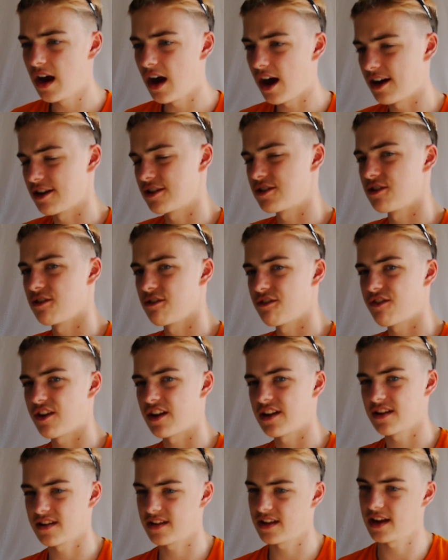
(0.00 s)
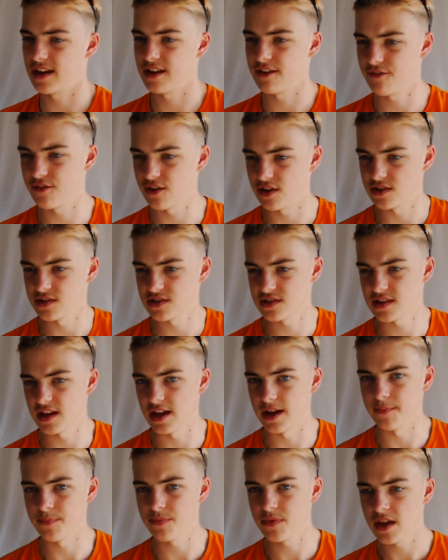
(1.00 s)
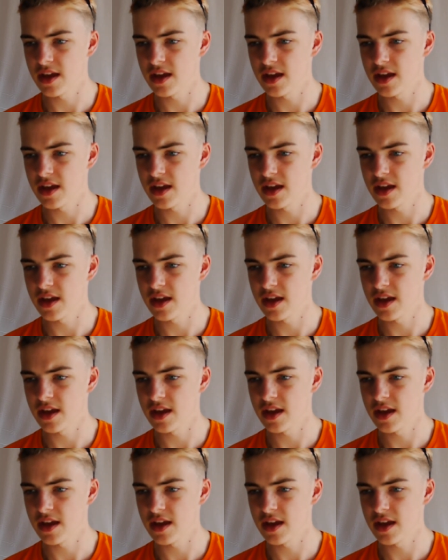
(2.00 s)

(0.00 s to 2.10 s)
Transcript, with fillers: I do think that they'll advance there.